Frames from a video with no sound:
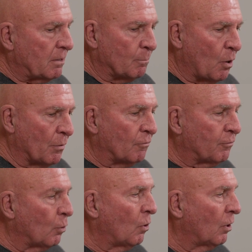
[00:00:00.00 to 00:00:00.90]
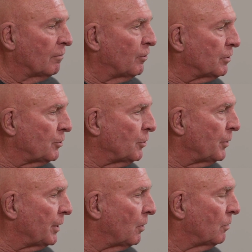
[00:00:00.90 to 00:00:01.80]
some on the floor of her
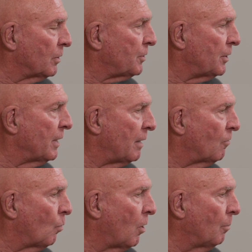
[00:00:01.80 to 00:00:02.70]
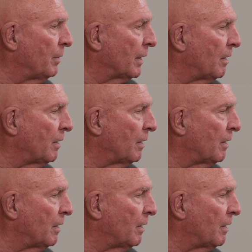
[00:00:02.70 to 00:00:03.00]
studio, because she didn't have a wall big